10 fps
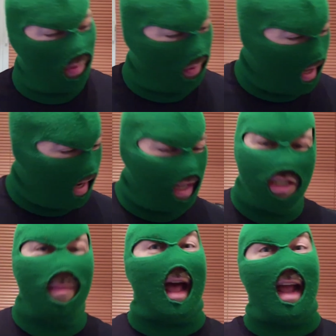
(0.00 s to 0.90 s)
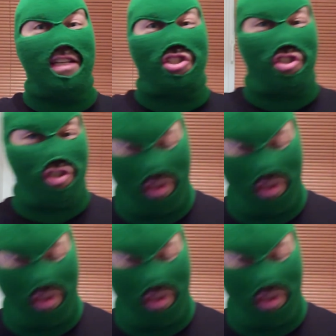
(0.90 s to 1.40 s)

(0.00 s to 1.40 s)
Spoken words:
We got to get some ice.